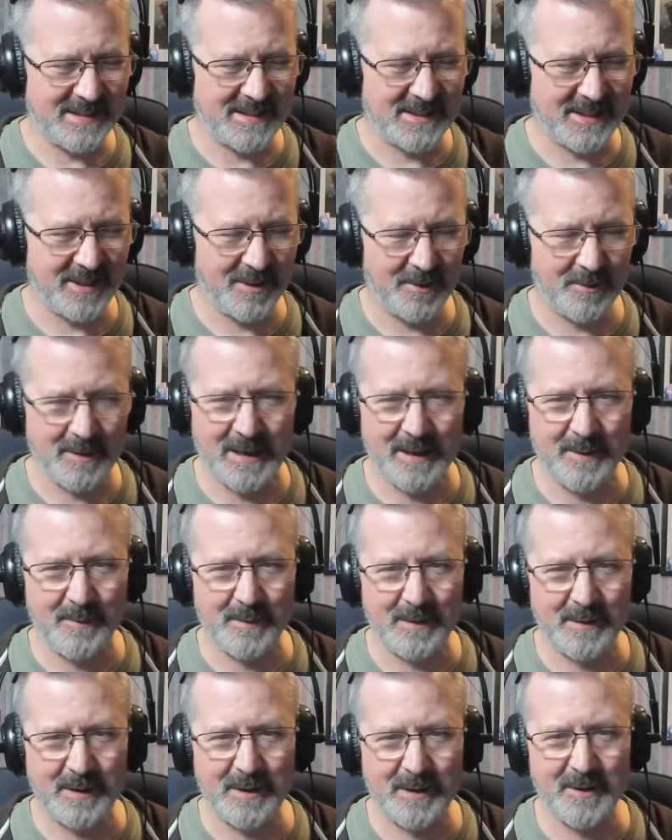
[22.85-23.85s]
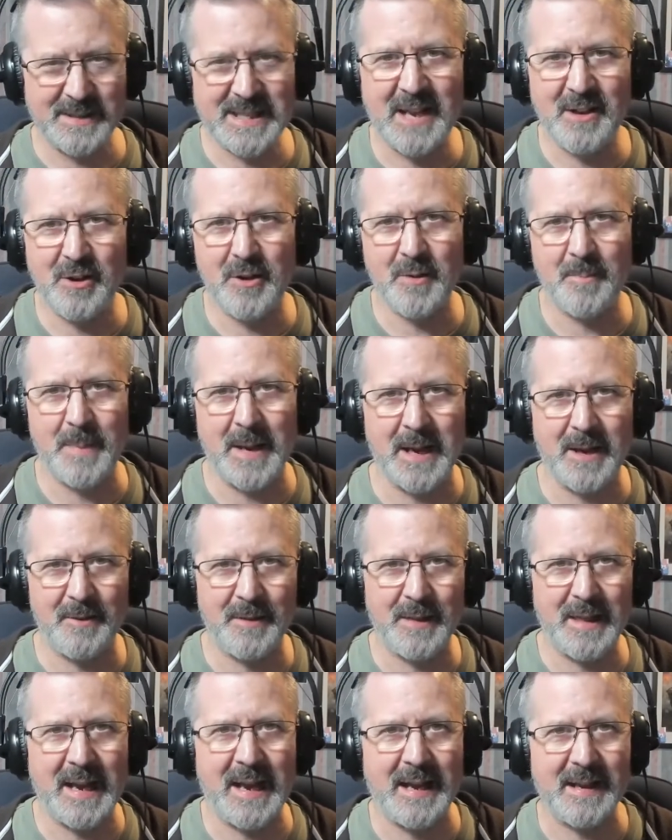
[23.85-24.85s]
so I'm going to tell you about
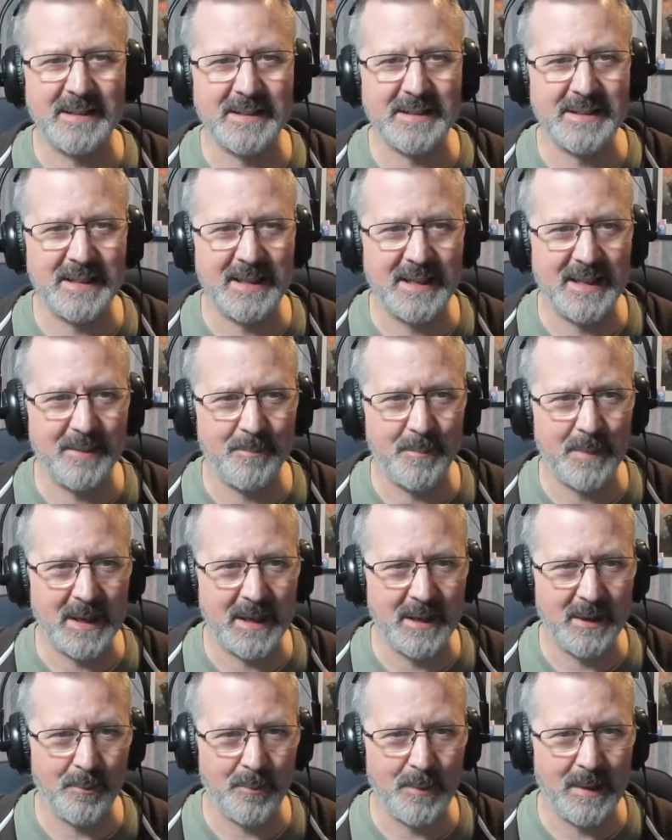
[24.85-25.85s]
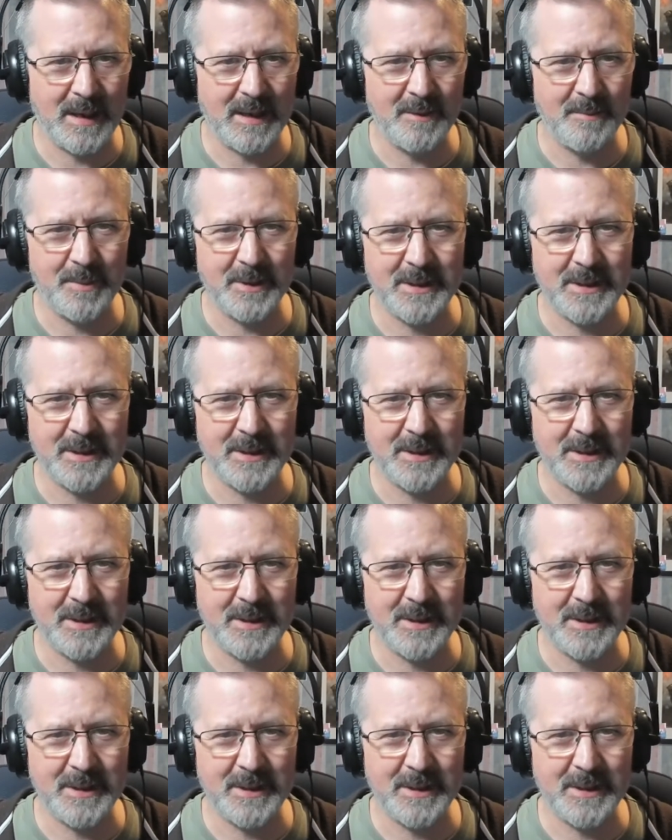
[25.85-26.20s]
that um, in a while.